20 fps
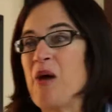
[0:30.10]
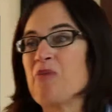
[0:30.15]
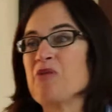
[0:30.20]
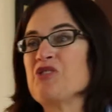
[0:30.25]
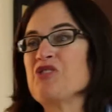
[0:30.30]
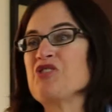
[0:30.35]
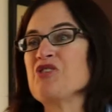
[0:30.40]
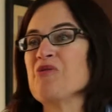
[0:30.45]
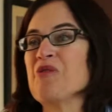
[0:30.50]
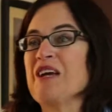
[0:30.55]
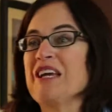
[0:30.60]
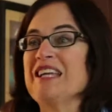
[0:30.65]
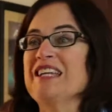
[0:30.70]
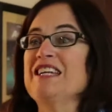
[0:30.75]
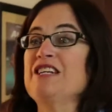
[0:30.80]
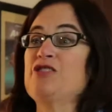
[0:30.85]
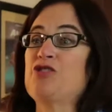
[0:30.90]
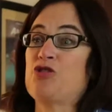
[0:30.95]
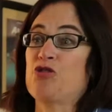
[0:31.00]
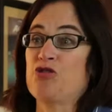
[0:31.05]
was doing
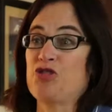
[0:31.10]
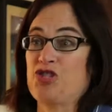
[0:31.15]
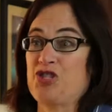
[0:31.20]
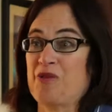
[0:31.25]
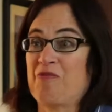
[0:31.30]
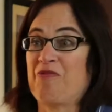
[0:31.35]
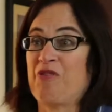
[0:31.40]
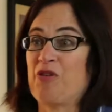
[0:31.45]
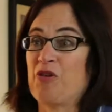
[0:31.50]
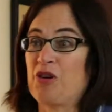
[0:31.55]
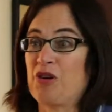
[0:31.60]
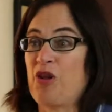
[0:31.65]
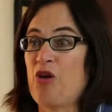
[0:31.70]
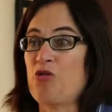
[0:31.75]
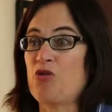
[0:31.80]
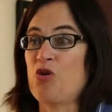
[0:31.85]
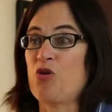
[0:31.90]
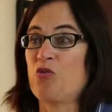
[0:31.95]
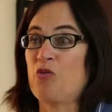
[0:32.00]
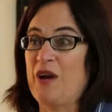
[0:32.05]
an internship for a
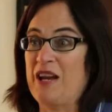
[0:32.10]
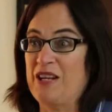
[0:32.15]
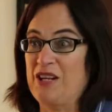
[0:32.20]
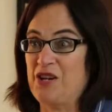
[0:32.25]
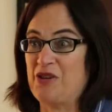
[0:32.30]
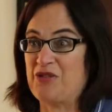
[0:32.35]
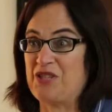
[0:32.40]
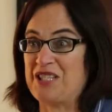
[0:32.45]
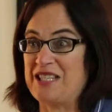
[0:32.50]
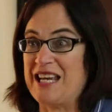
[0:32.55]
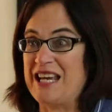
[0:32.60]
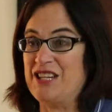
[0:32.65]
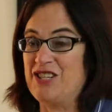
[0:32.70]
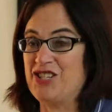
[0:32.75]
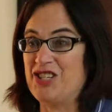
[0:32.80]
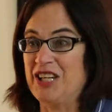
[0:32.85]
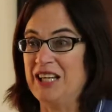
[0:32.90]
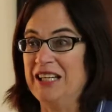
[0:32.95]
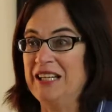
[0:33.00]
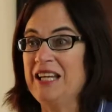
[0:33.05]
local radio
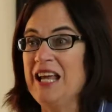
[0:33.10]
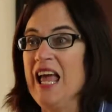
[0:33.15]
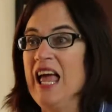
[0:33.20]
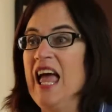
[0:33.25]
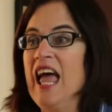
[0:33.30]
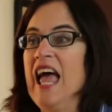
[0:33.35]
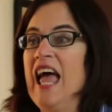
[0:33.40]
station,